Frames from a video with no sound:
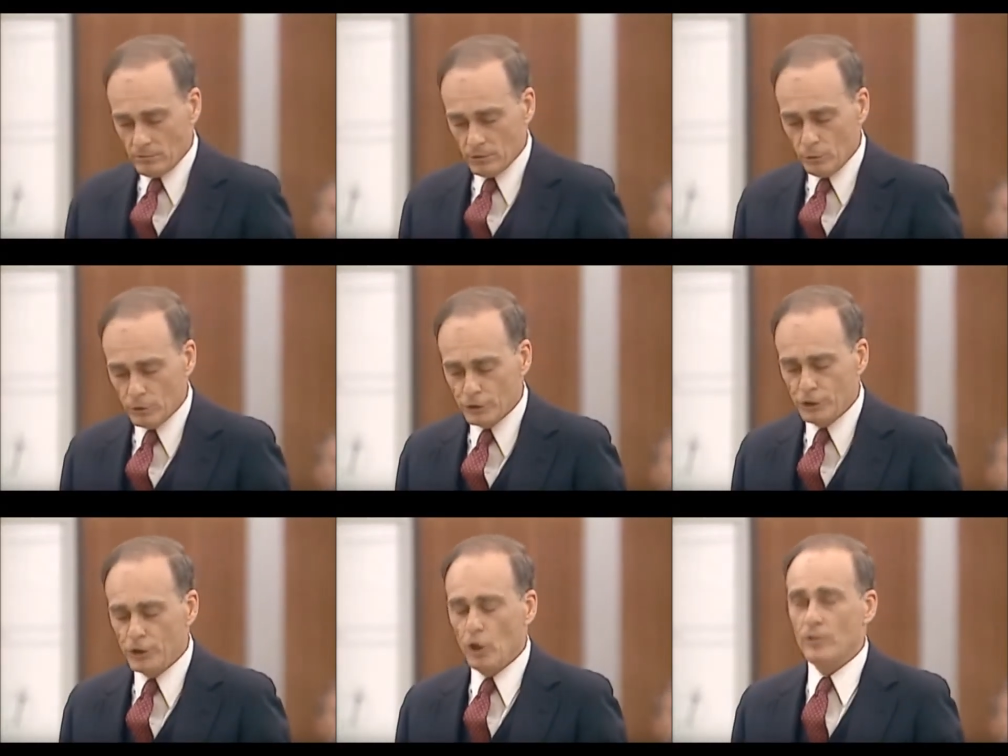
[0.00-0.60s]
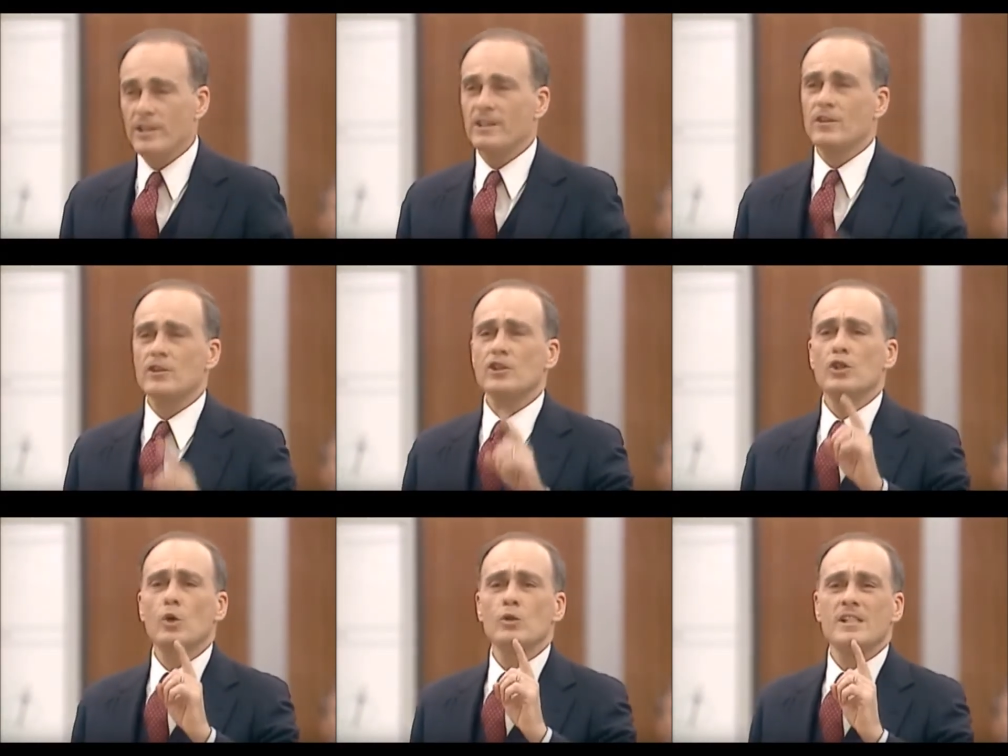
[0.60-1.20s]
will show that there
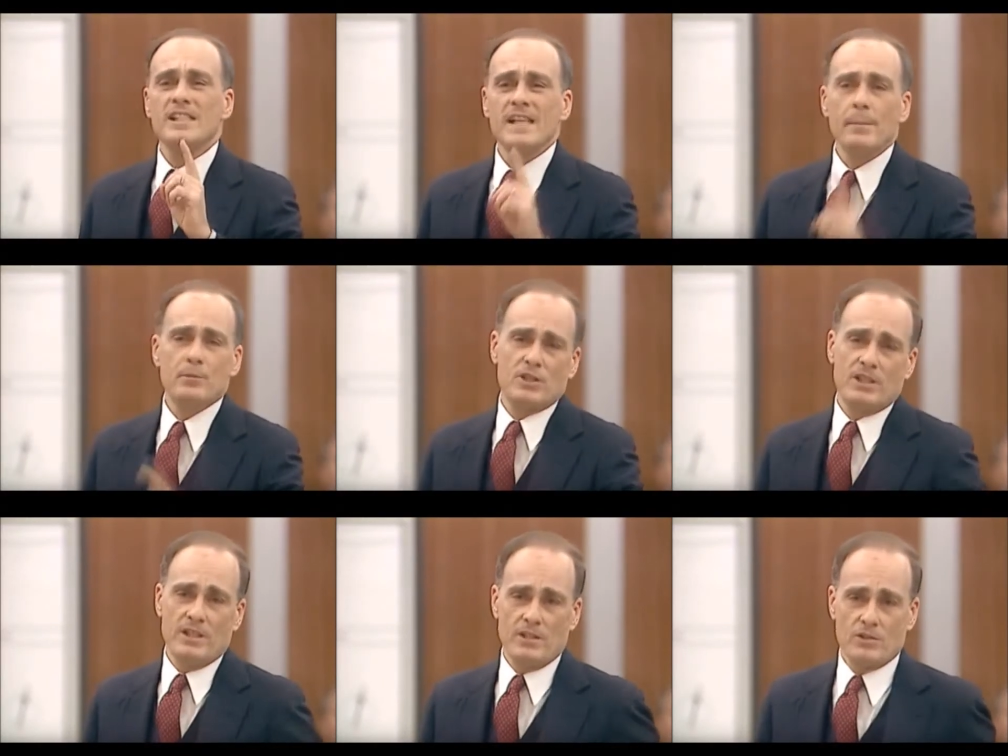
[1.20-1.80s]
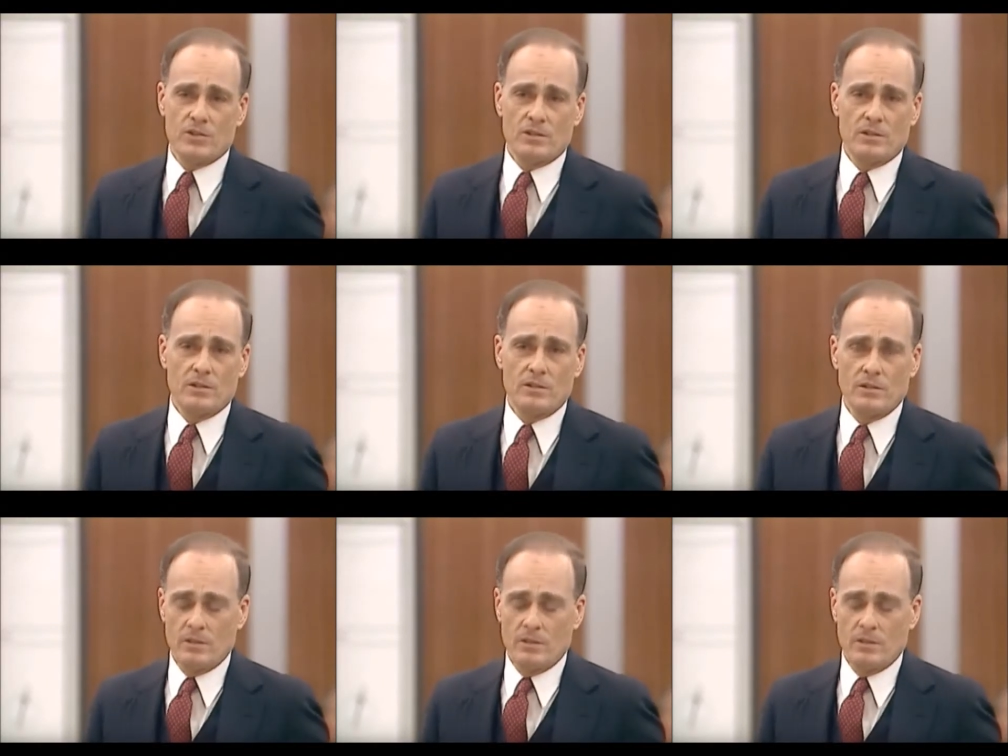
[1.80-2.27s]
is no substance